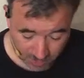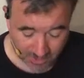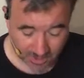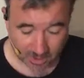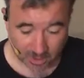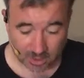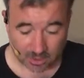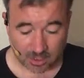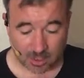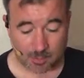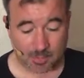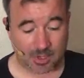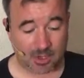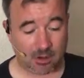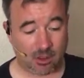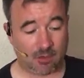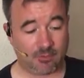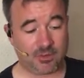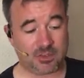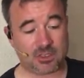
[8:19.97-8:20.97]
good. I mean,
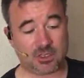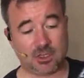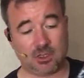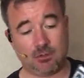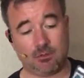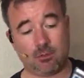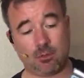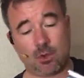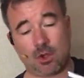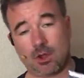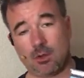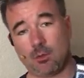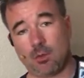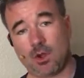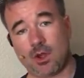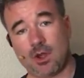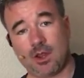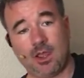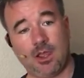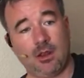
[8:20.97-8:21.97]
obviously, we're
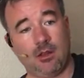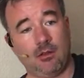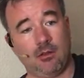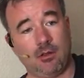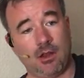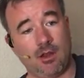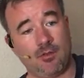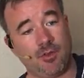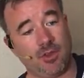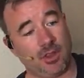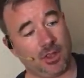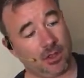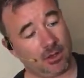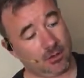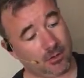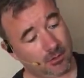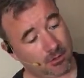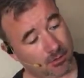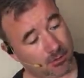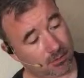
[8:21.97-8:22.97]
gonna get
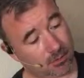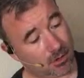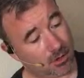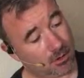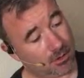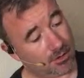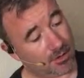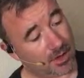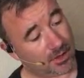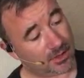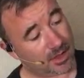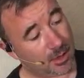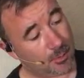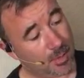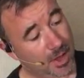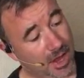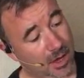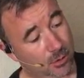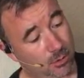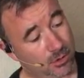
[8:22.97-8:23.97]
everything. Oh, they got that
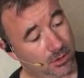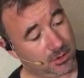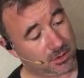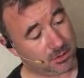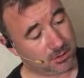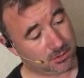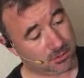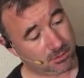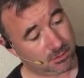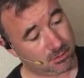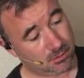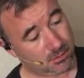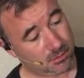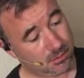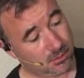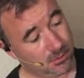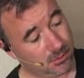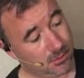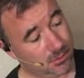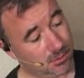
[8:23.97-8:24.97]
backwards.
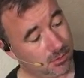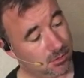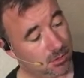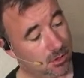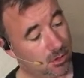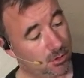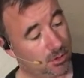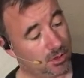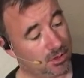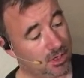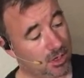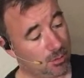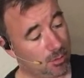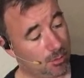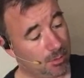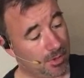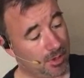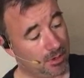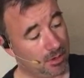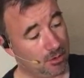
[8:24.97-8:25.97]
Oh, they double.
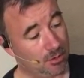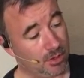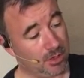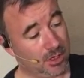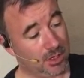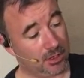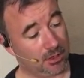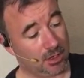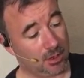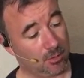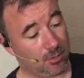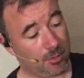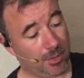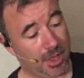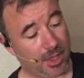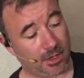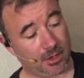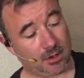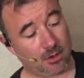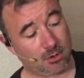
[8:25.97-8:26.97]
No, they didn't double
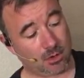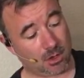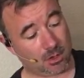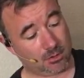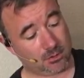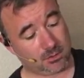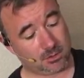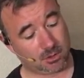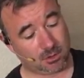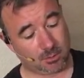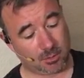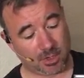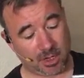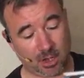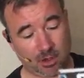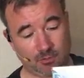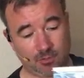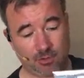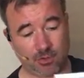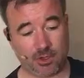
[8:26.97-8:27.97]
bag it. Okay, so be
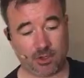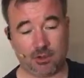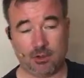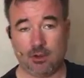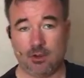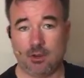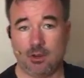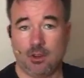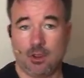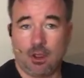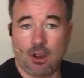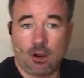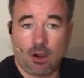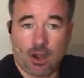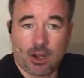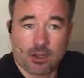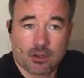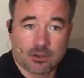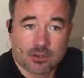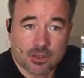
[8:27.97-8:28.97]
careful there. All
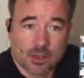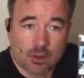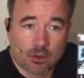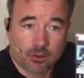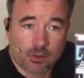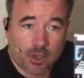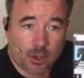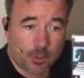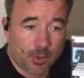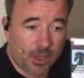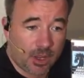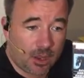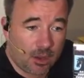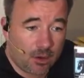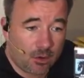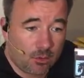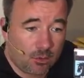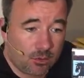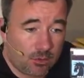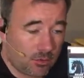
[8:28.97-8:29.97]
right, so there we
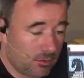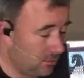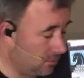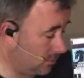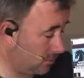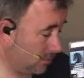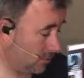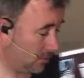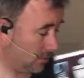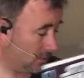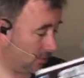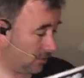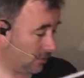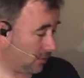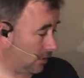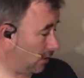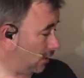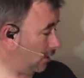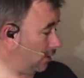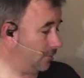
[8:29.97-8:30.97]
go.
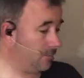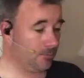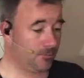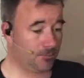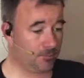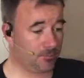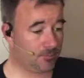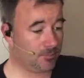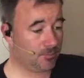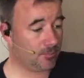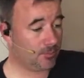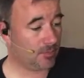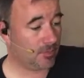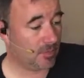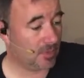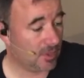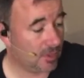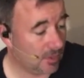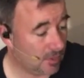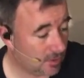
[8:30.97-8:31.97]

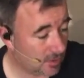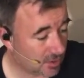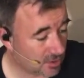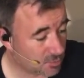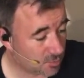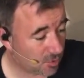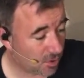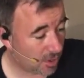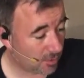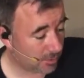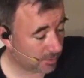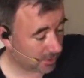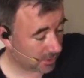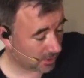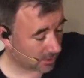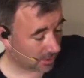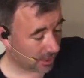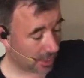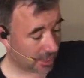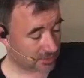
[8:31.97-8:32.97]
That's probably the
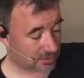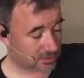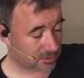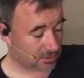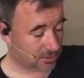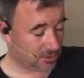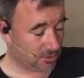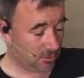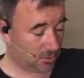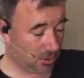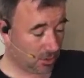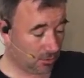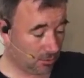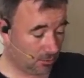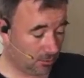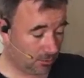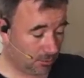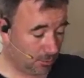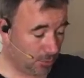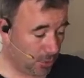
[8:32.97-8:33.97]
last Asuko
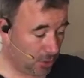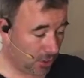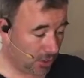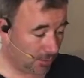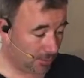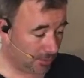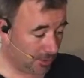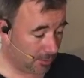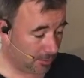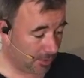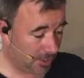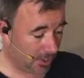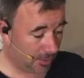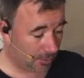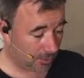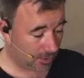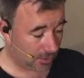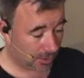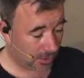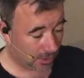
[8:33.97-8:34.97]
book I'm gonna be
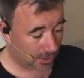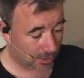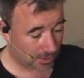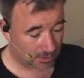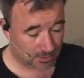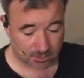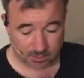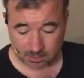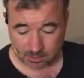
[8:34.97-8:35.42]
able to get.